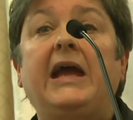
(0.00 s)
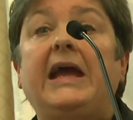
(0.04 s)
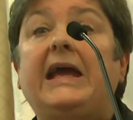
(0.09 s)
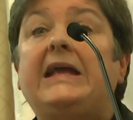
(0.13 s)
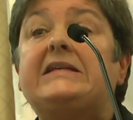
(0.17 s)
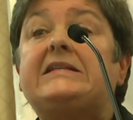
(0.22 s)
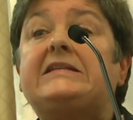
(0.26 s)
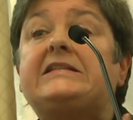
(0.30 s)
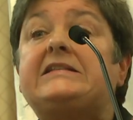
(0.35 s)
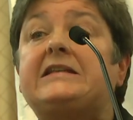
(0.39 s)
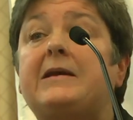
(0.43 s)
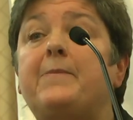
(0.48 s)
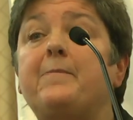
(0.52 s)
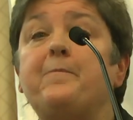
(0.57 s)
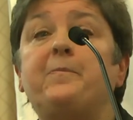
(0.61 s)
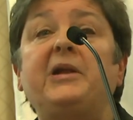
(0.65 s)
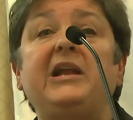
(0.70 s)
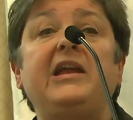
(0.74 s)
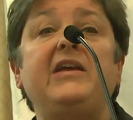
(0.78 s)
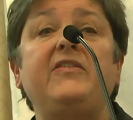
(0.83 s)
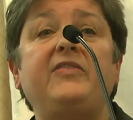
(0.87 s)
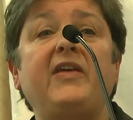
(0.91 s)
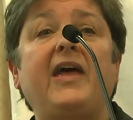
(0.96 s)
It's
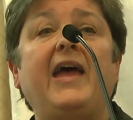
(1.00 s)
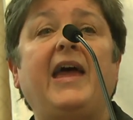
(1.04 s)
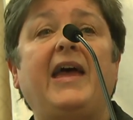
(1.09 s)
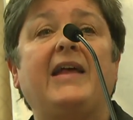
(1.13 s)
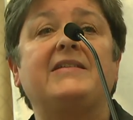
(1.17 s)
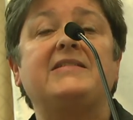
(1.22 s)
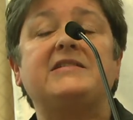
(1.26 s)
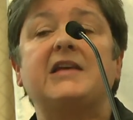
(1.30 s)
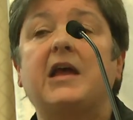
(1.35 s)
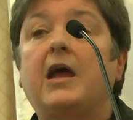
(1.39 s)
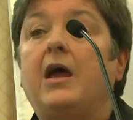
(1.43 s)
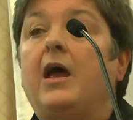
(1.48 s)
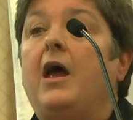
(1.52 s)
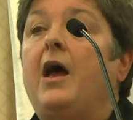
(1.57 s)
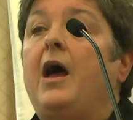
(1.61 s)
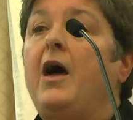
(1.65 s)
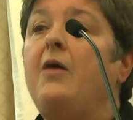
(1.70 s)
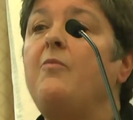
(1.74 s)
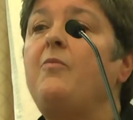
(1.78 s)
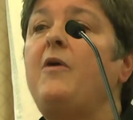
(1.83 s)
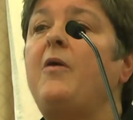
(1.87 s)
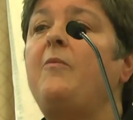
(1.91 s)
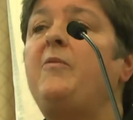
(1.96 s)
simply that.
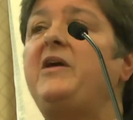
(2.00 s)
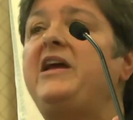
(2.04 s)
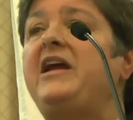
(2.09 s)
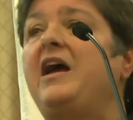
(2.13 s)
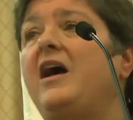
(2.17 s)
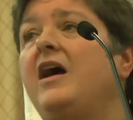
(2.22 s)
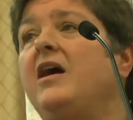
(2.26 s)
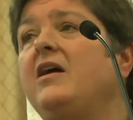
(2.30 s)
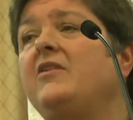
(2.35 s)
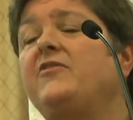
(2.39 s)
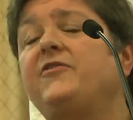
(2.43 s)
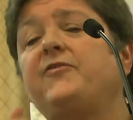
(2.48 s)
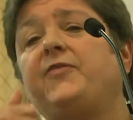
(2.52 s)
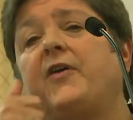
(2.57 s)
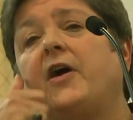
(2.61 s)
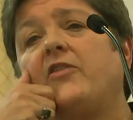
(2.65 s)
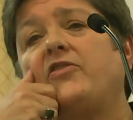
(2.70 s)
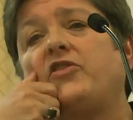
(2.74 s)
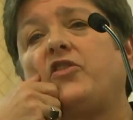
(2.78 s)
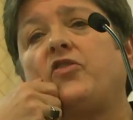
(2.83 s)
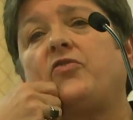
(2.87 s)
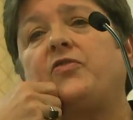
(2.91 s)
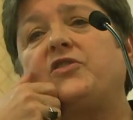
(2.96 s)
And when we had
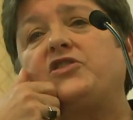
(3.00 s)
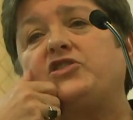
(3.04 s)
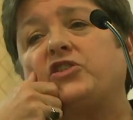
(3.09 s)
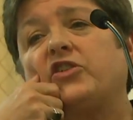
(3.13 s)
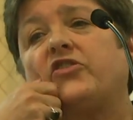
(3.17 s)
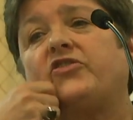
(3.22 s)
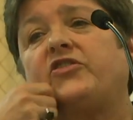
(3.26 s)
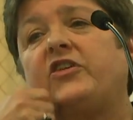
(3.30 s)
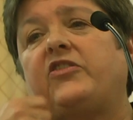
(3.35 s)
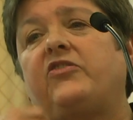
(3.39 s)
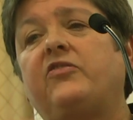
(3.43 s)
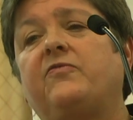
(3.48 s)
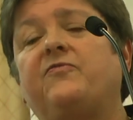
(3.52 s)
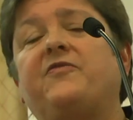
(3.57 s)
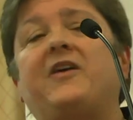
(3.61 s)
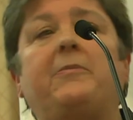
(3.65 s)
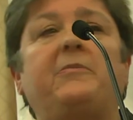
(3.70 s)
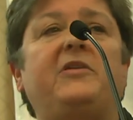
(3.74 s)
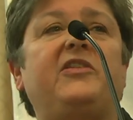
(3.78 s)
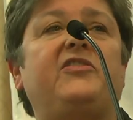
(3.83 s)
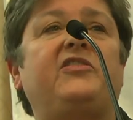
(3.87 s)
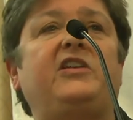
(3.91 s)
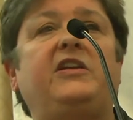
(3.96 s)
Fathers for Justice and
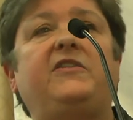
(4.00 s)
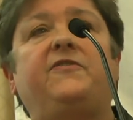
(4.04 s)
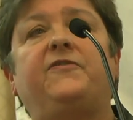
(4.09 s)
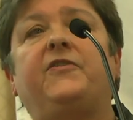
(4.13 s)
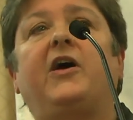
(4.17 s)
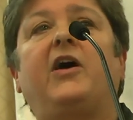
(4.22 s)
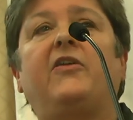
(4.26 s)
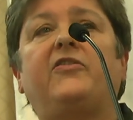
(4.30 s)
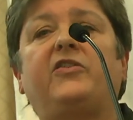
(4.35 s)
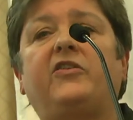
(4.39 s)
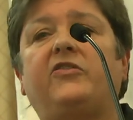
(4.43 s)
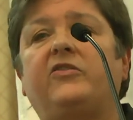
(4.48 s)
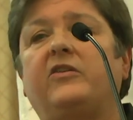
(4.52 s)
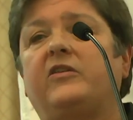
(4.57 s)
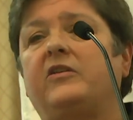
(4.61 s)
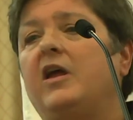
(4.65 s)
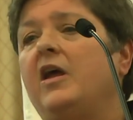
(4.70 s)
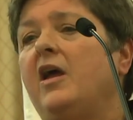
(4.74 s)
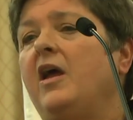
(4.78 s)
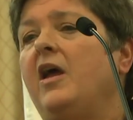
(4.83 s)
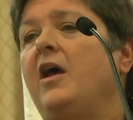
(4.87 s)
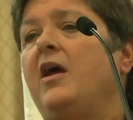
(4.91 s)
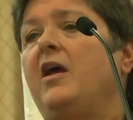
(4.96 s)
Families Need Fathers and